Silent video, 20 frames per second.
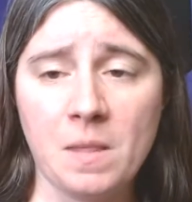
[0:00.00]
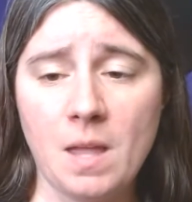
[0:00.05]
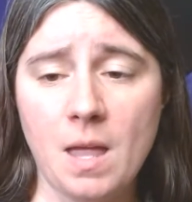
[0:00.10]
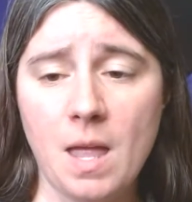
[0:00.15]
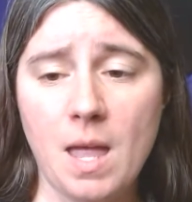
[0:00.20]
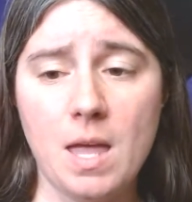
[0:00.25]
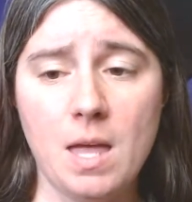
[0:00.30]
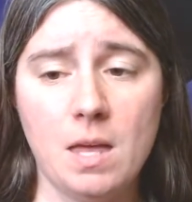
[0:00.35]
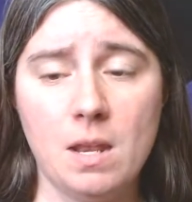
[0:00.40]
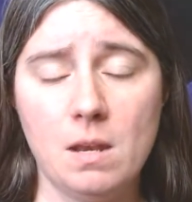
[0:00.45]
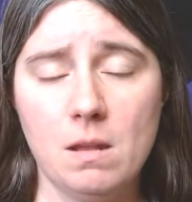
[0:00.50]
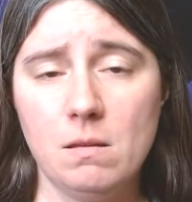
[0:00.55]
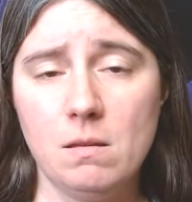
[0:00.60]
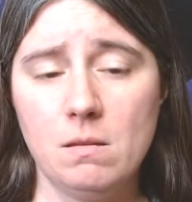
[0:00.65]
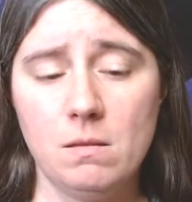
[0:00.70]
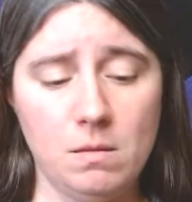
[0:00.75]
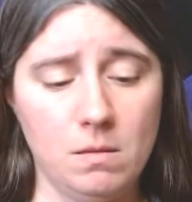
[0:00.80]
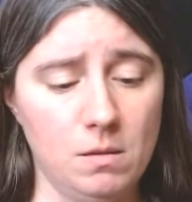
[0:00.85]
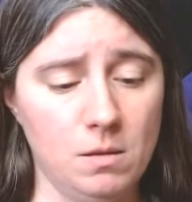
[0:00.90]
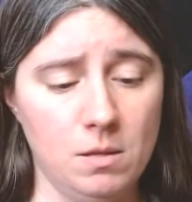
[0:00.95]
And
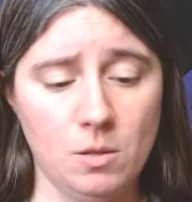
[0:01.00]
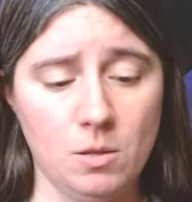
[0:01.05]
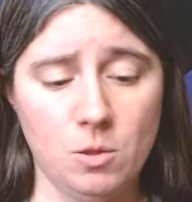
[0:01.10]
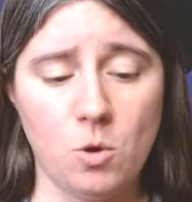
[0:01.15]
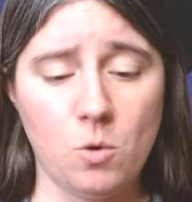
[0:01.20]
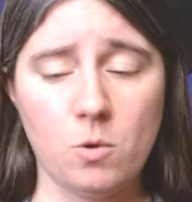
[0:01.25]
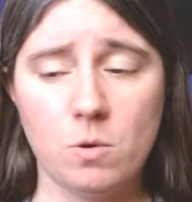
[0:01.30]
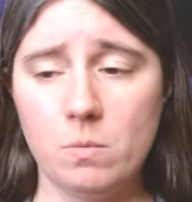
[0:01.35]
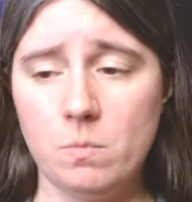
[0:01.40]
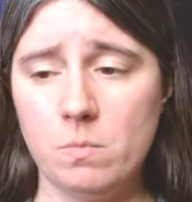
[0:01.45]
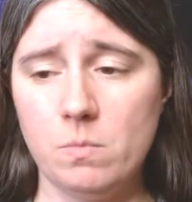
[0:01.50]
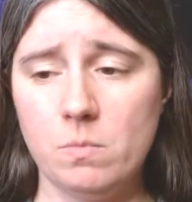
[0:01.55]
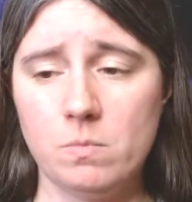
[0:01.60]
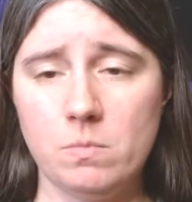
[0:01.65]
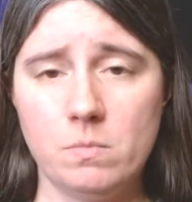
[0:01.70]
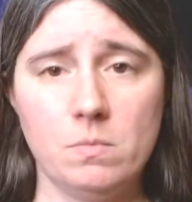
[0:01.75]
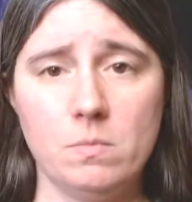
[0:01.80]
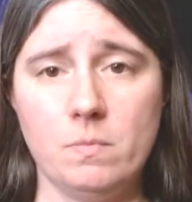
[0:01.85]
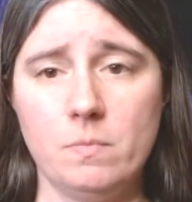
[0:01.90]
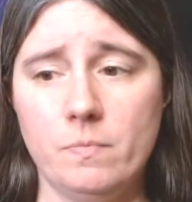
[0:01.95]
you load them
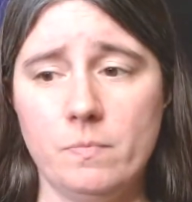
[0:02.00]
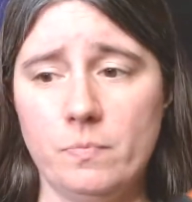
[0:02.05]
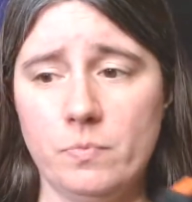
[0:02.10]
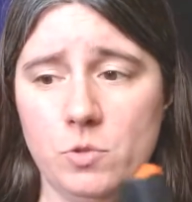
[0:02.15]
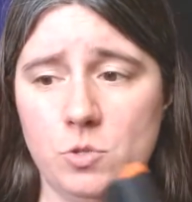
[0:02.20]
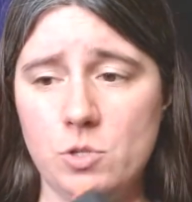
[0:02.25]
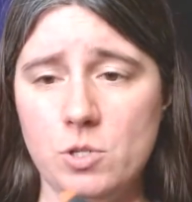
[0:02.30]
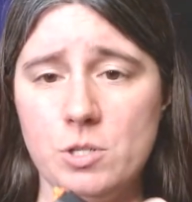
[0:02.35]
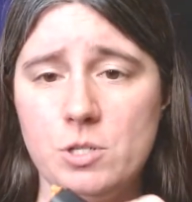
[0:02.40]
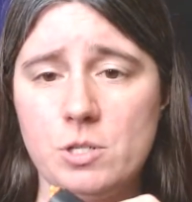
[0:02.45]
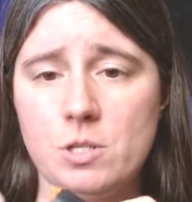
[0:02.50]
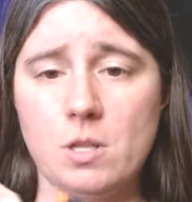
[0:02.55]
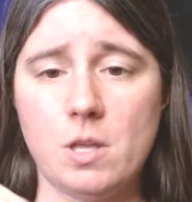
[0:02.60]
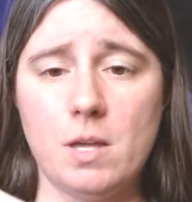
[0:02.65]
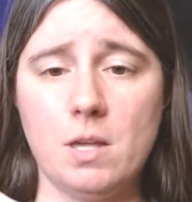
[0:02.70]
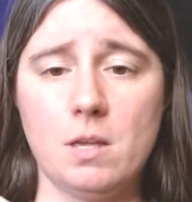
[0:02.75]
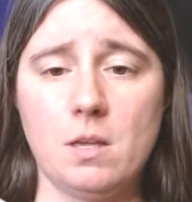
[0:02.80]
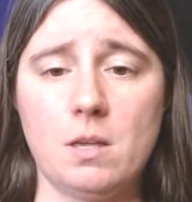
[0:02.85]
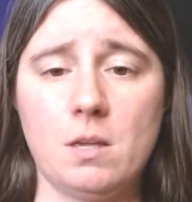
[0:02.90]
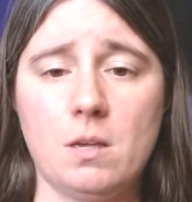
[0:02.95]
just
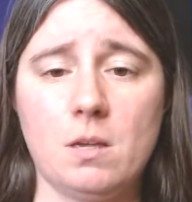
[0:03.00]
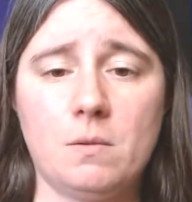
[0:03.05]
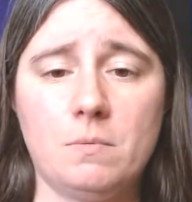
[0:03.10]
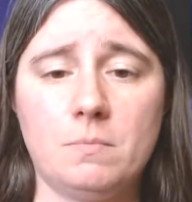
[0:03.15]
like